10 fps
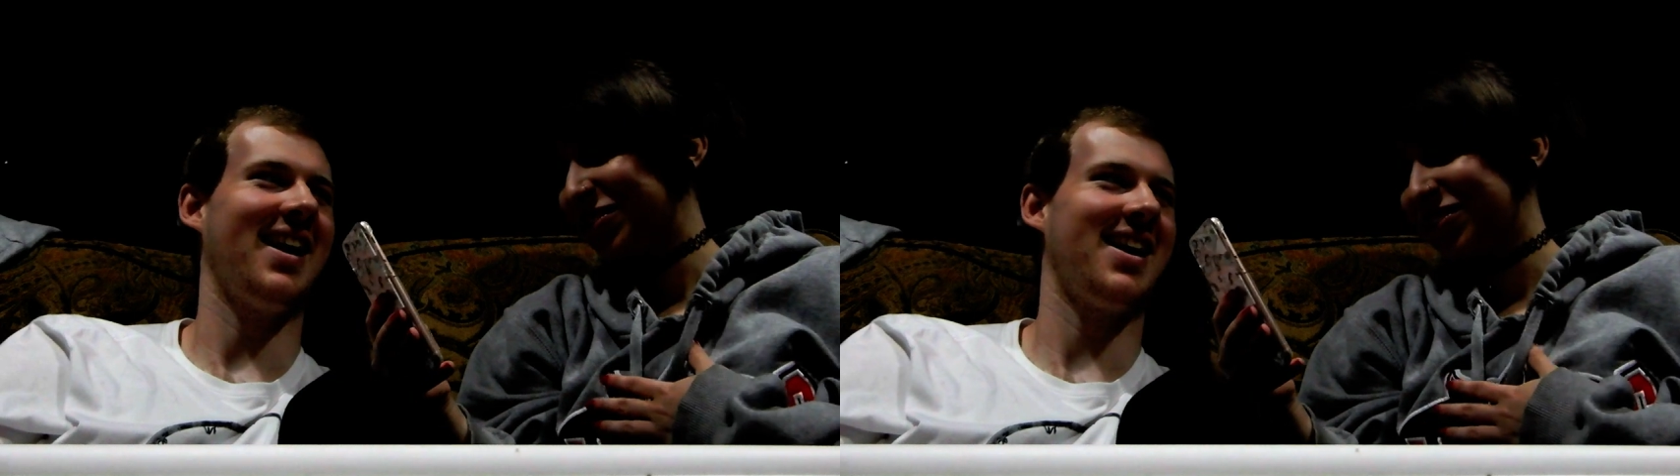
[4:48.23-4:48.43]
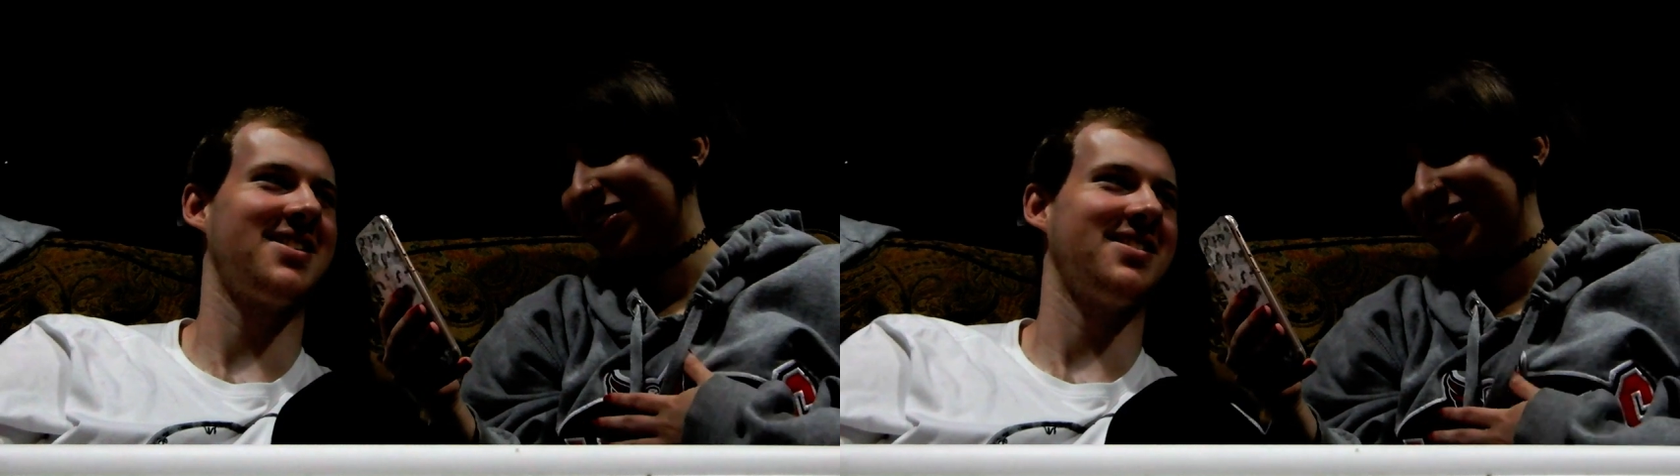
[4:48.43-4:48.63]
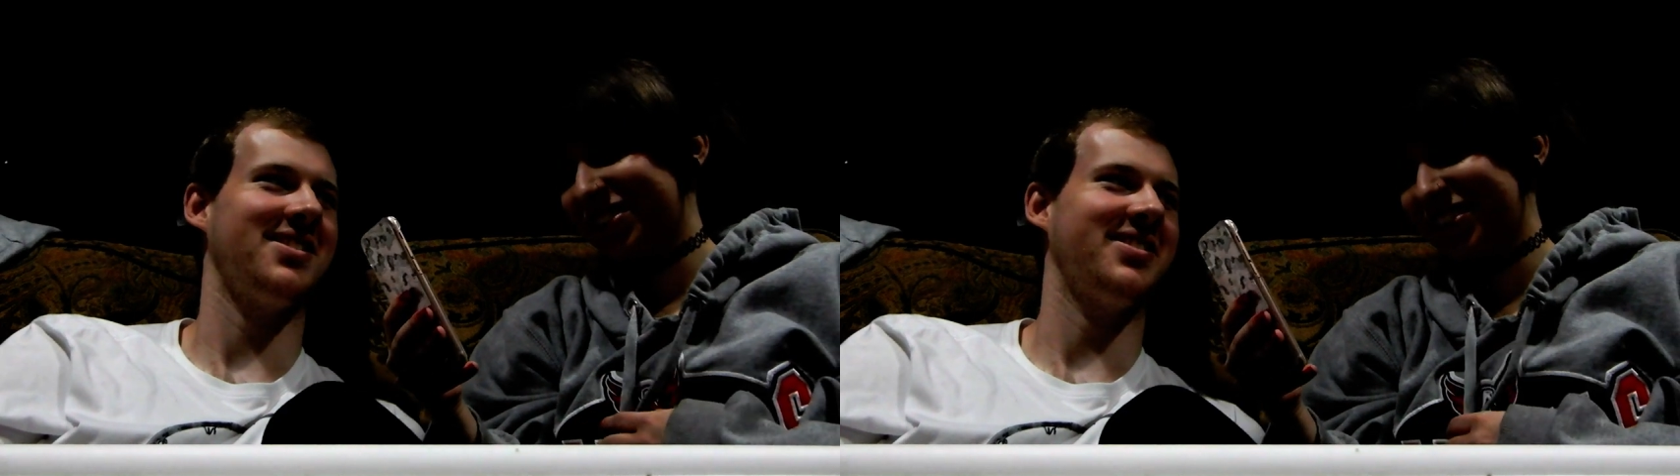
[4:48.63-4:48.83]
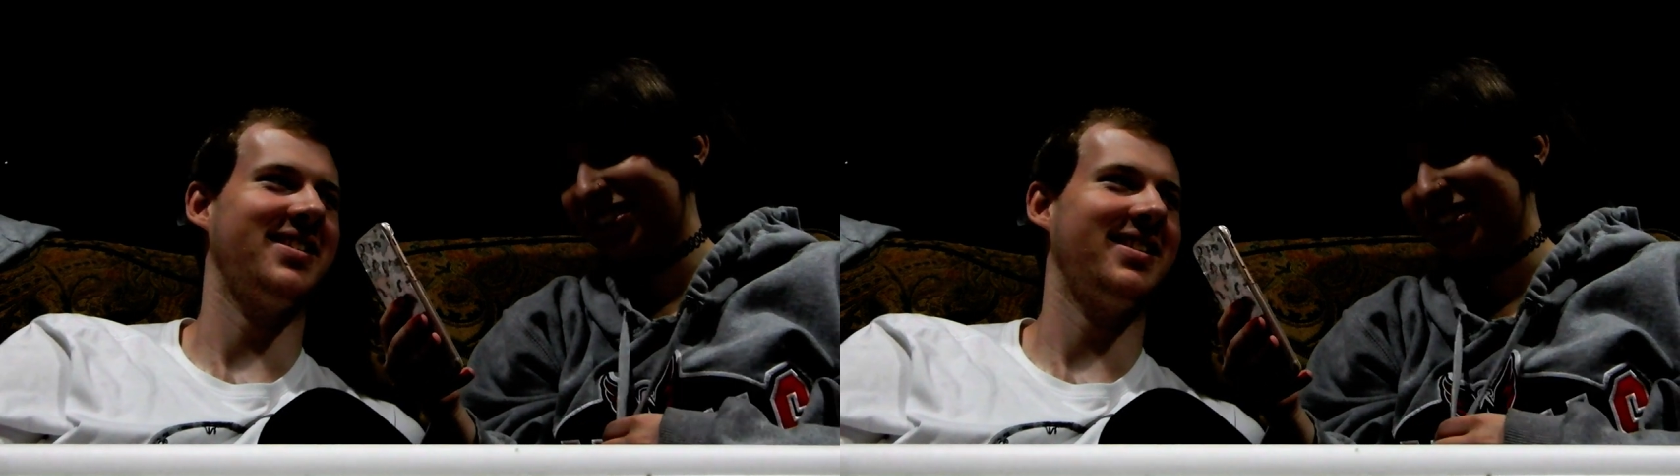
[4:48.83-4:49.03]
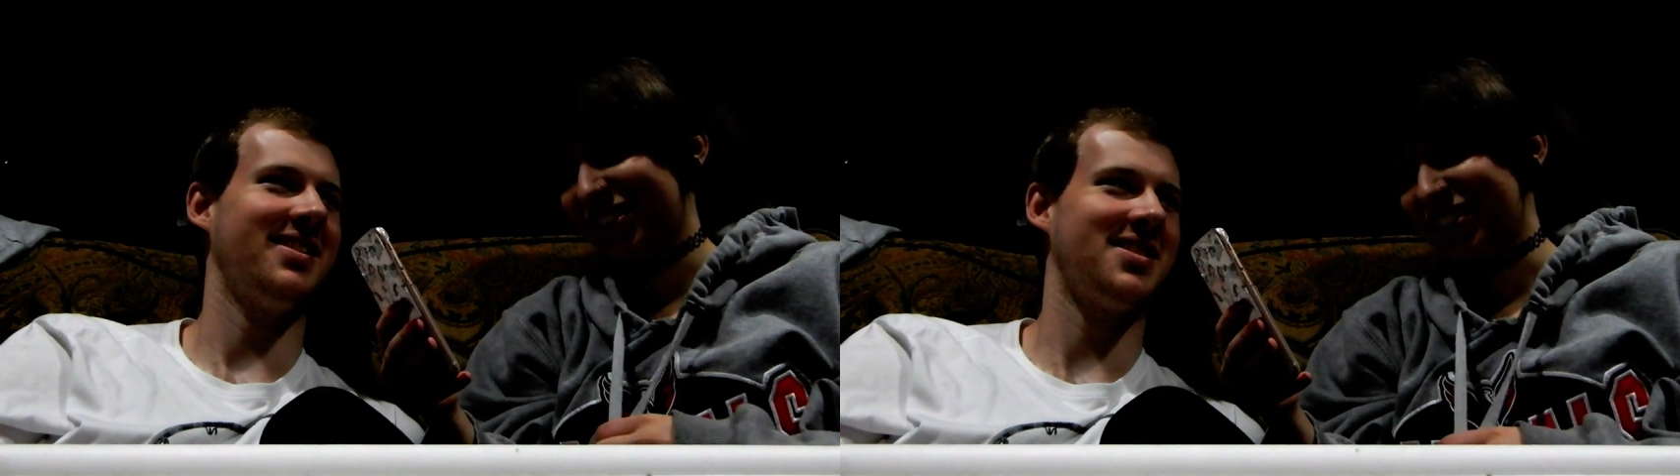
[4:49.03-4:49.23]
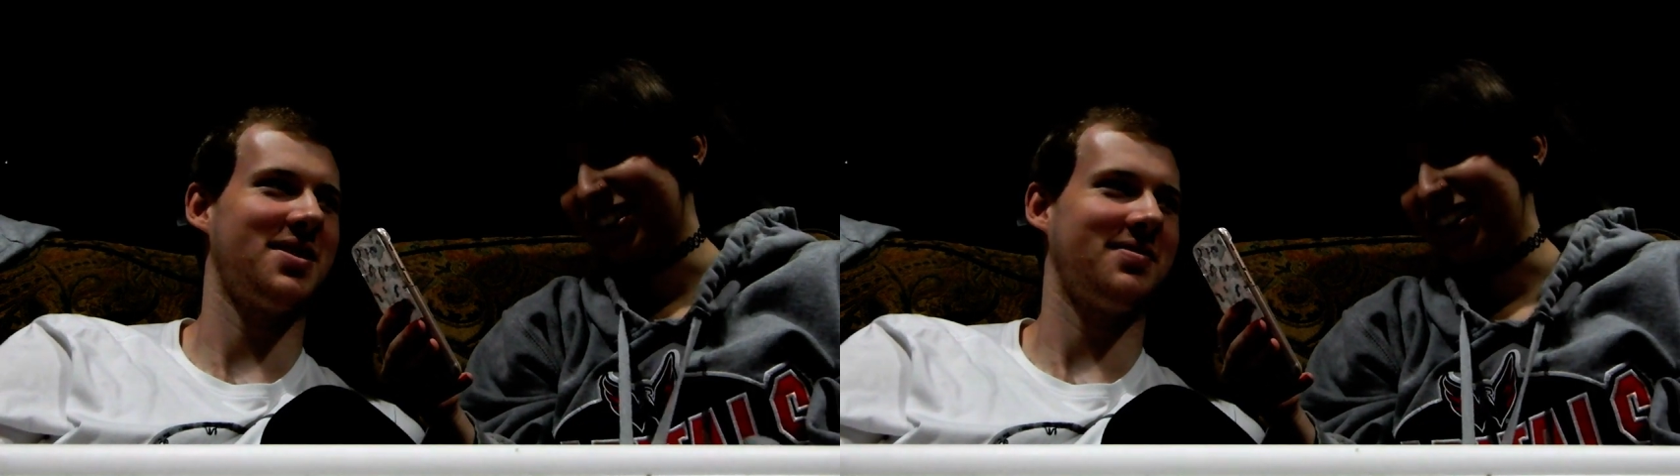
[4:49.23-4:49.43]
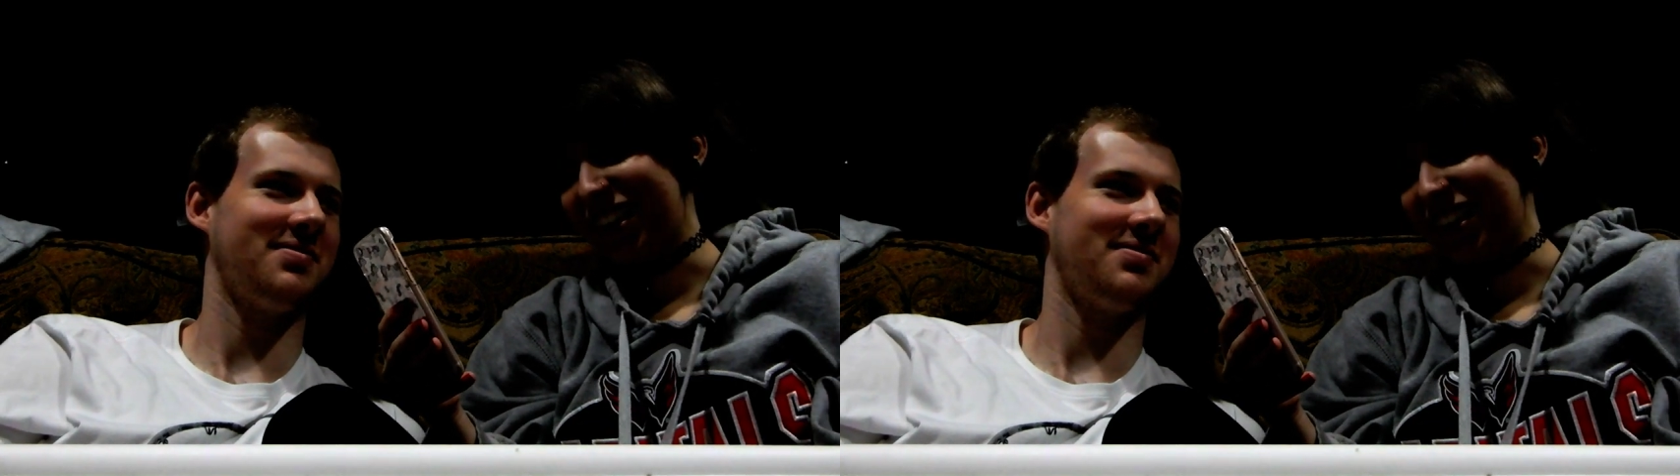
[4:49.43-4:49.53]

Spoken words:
Yeah, I actually knew it. I was just